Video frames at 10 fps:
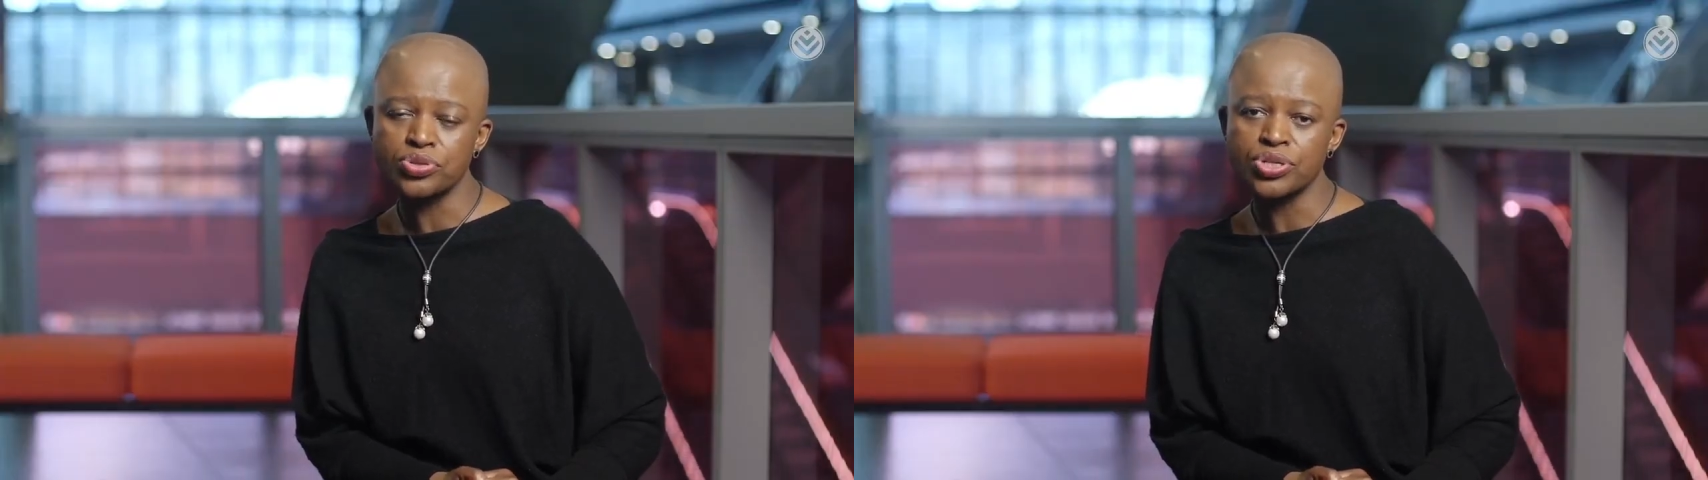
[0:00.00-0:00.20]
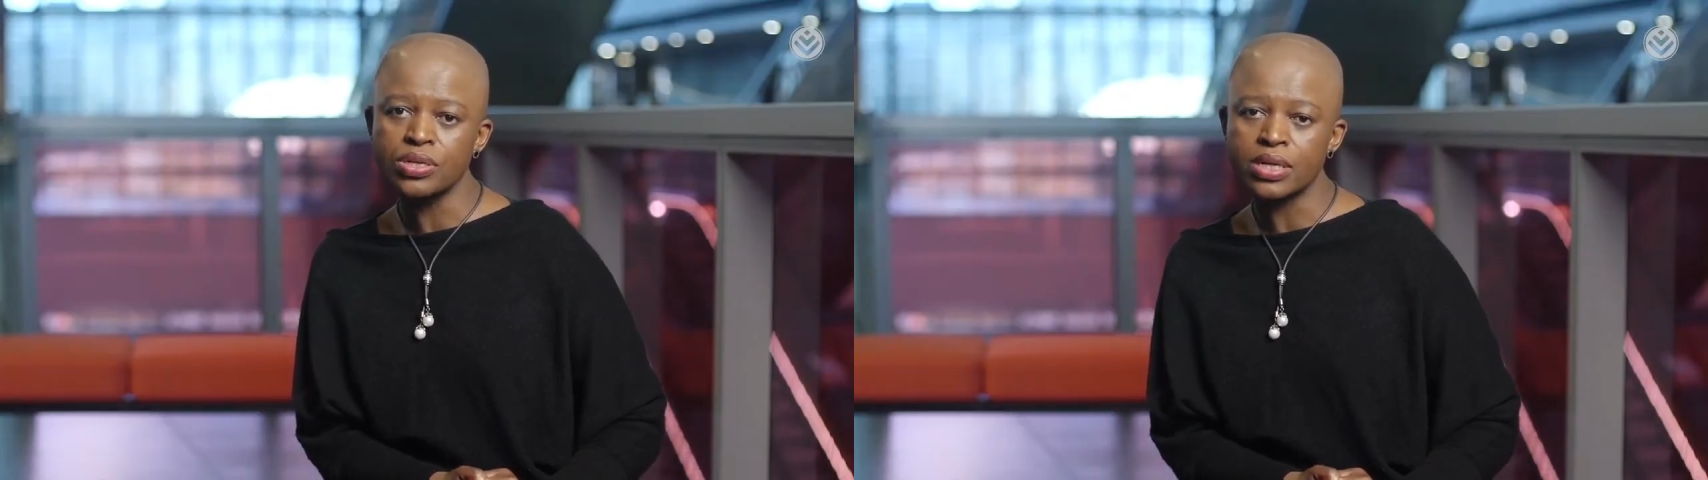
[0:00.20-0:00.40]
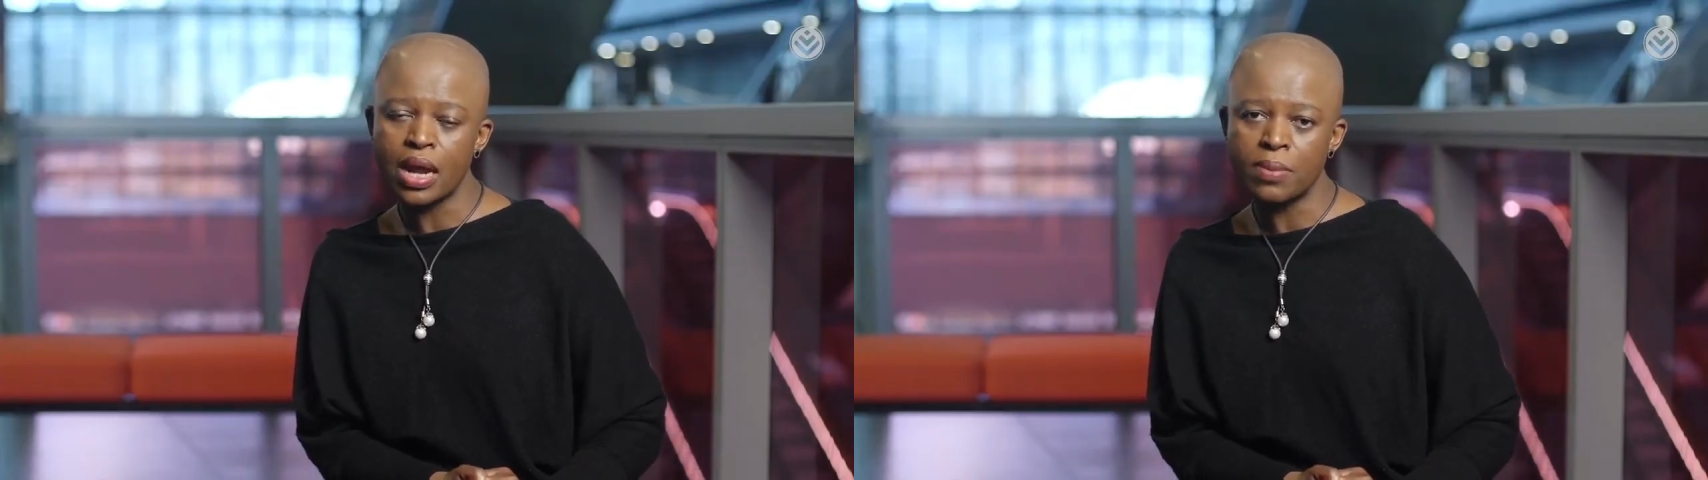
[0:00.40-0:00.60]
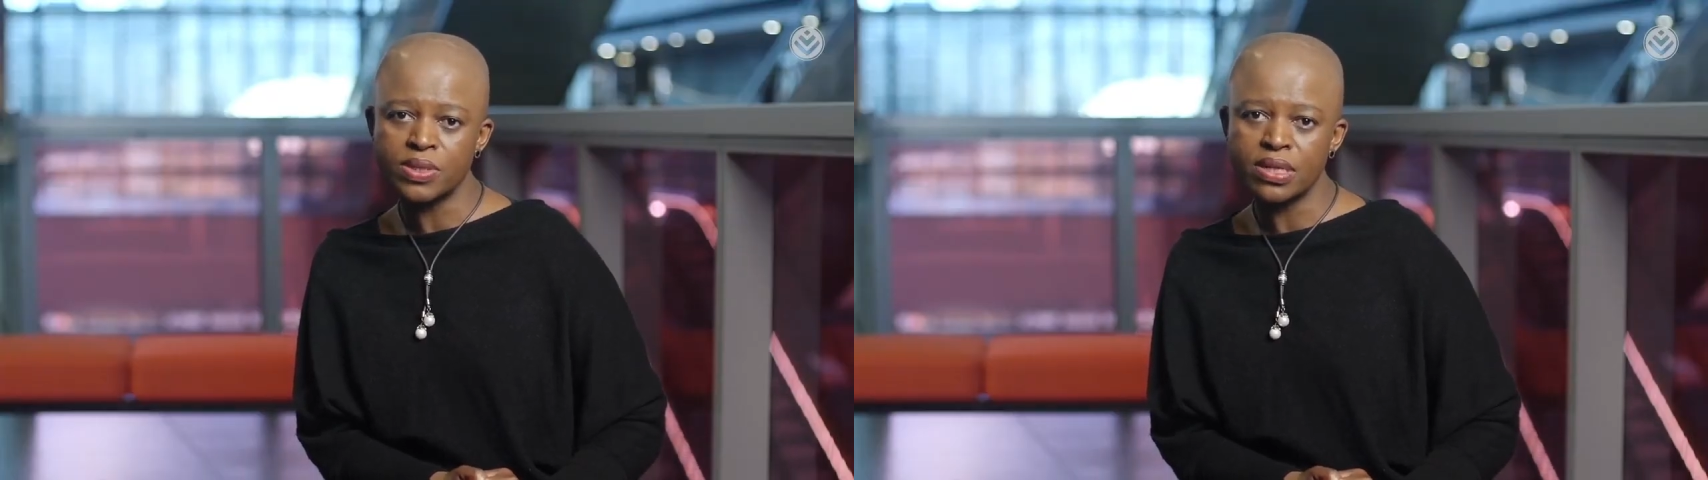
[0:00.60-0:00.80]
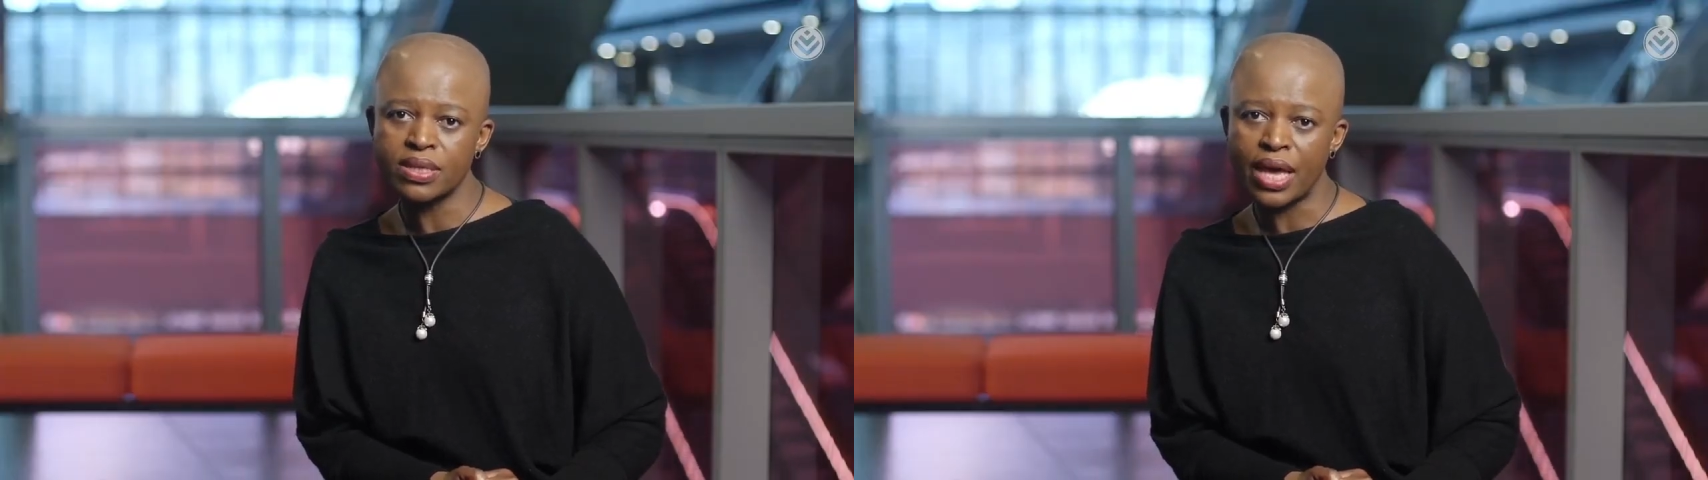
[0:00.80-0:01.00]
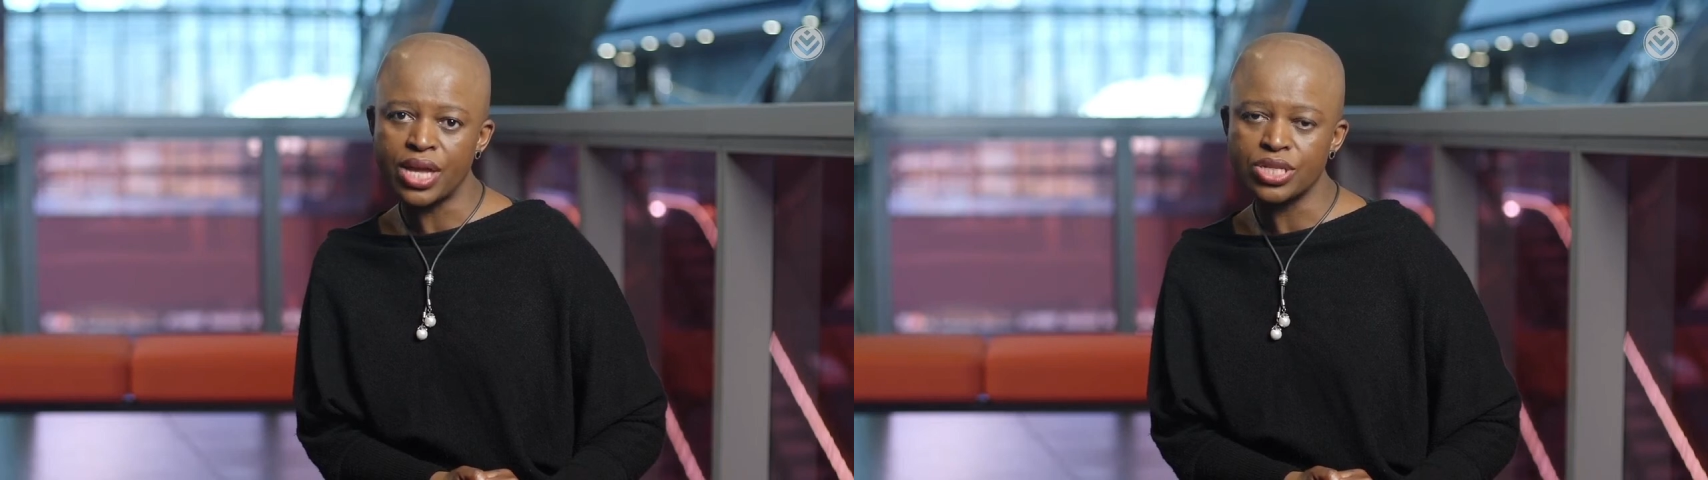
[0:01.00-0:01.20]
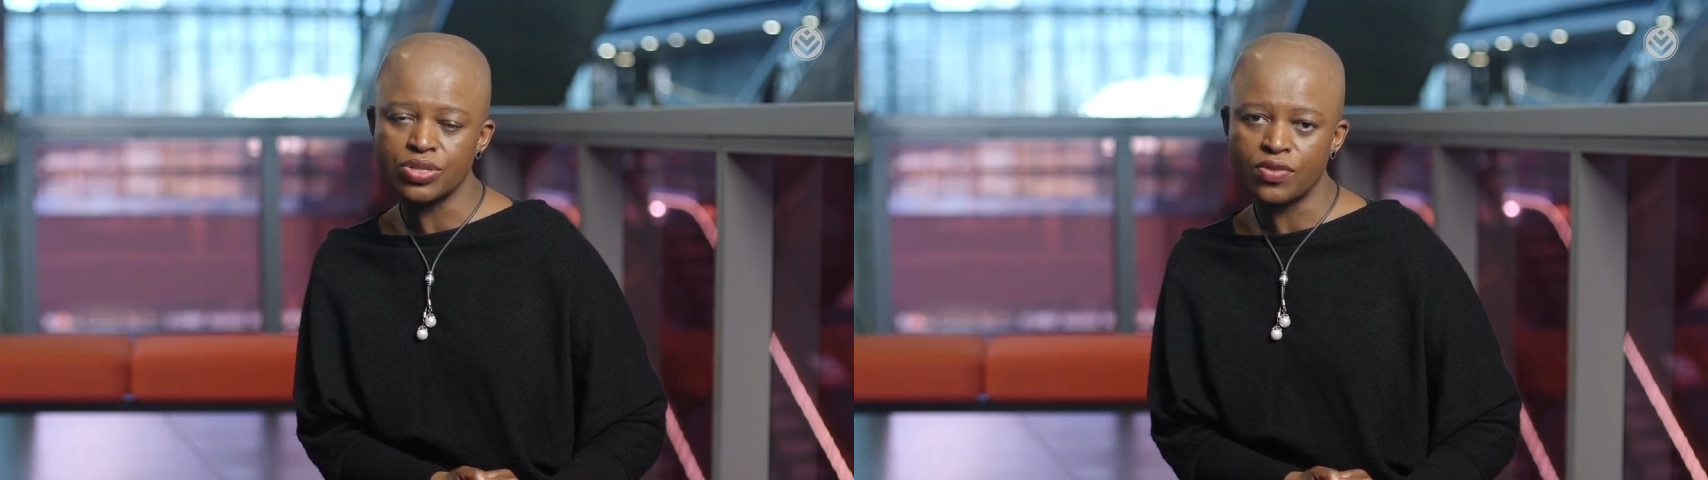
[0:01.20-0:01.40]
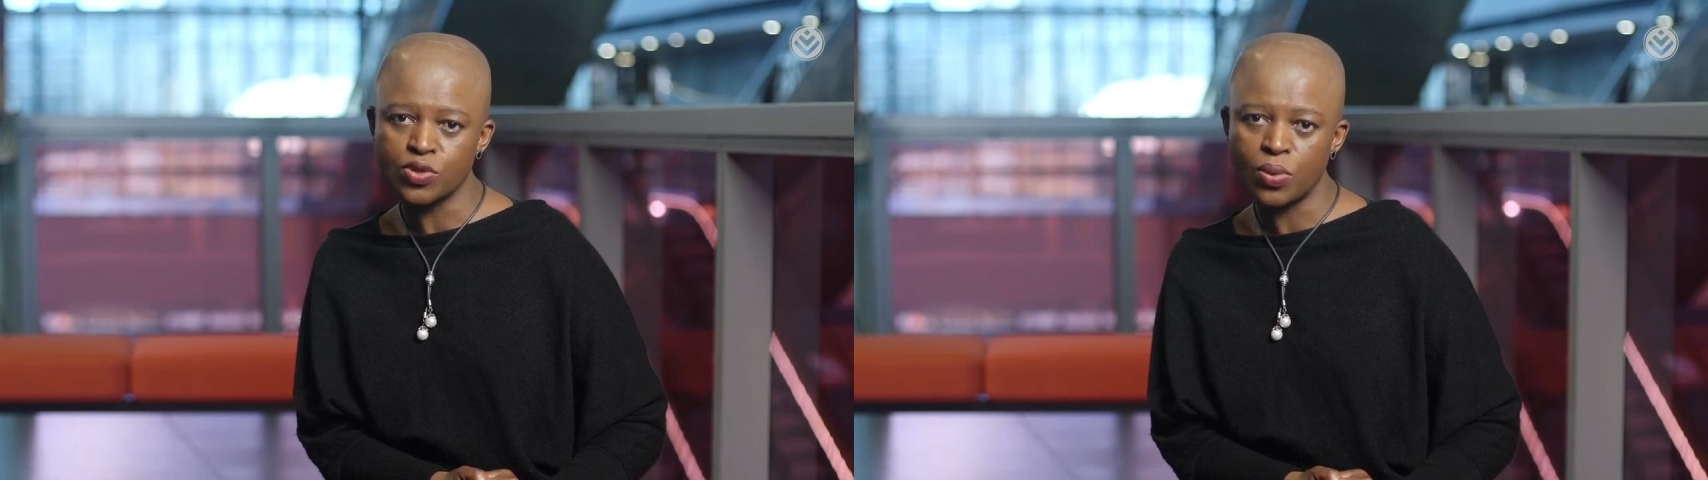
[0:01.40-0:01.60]
to children up till the
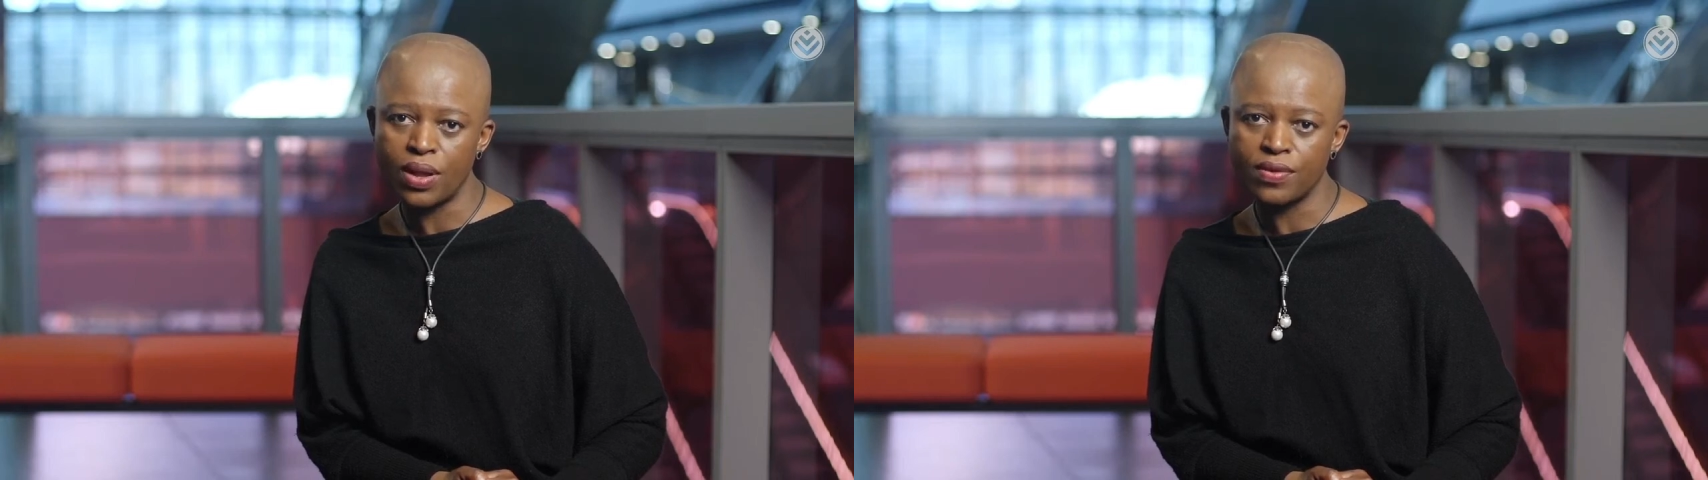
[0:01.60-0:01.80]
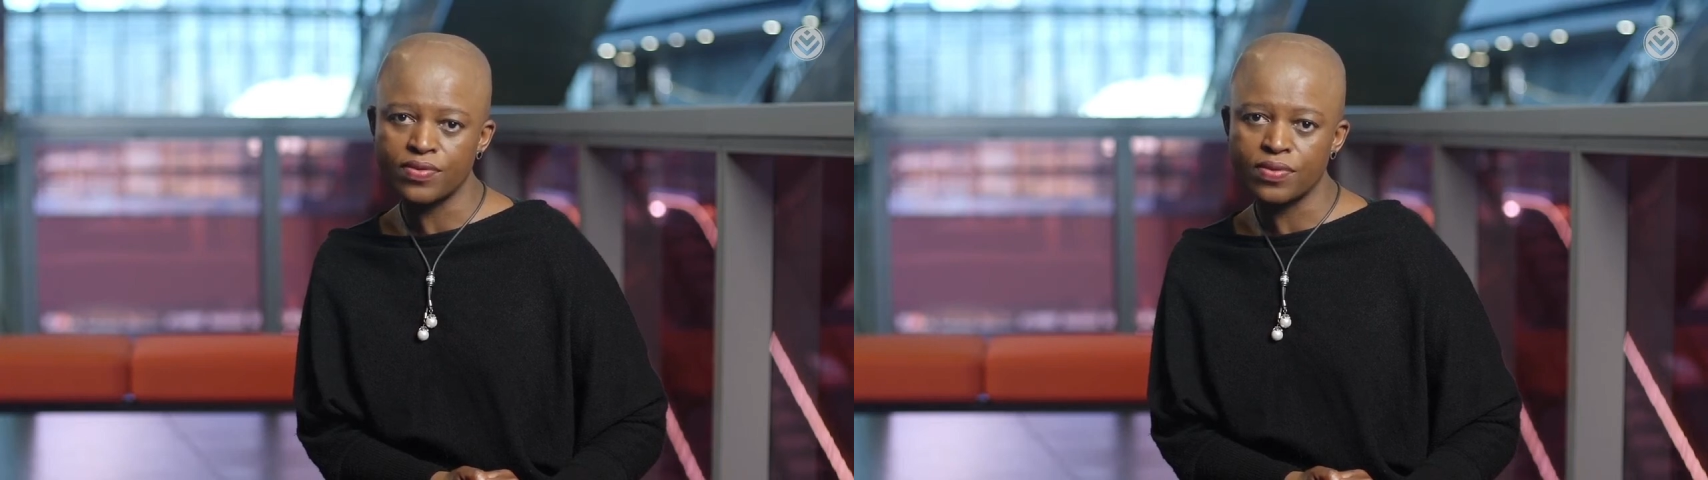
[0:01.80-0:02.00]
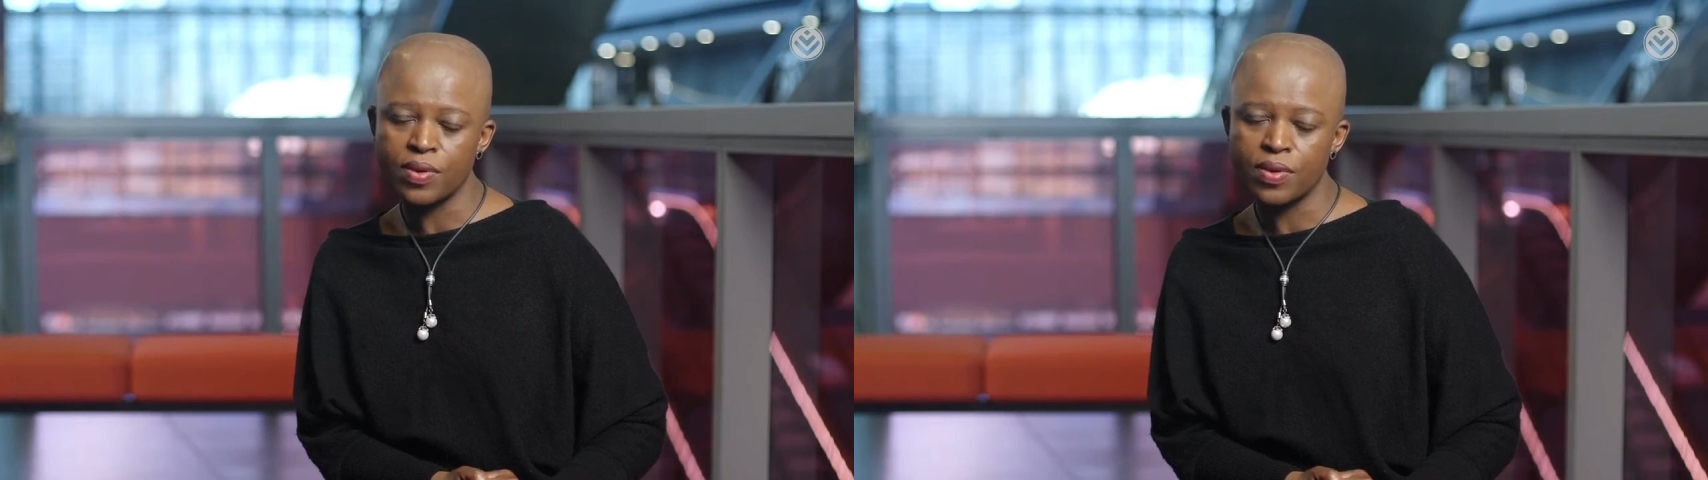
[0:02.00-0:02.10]
ages of 12,